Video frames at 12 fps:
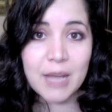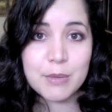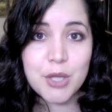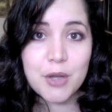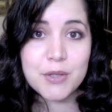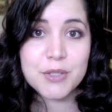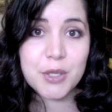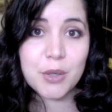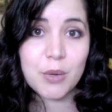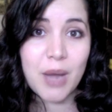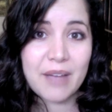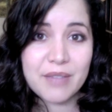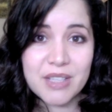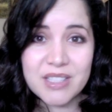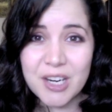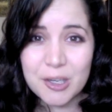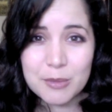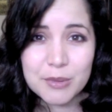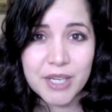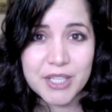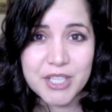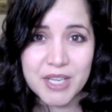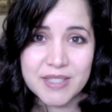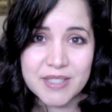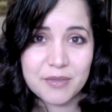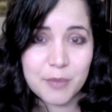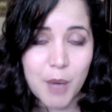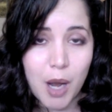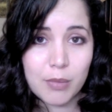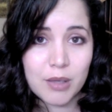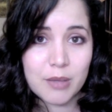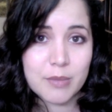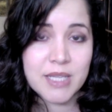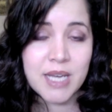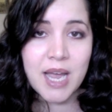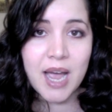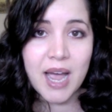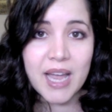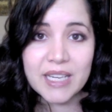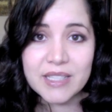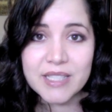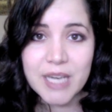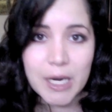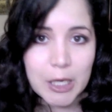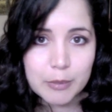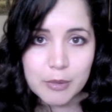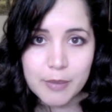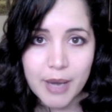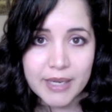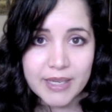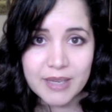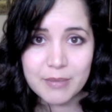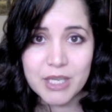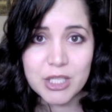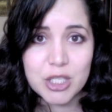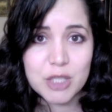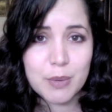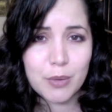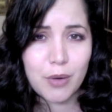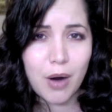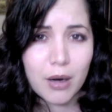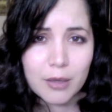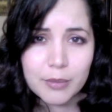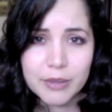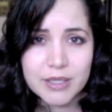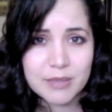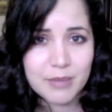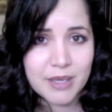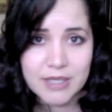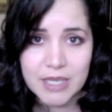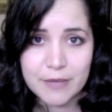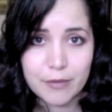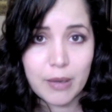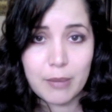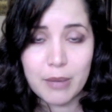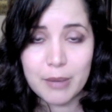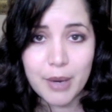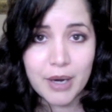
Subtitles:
I was also having terrible digestive problems. I had a terrible body image, spoke horribly to myself about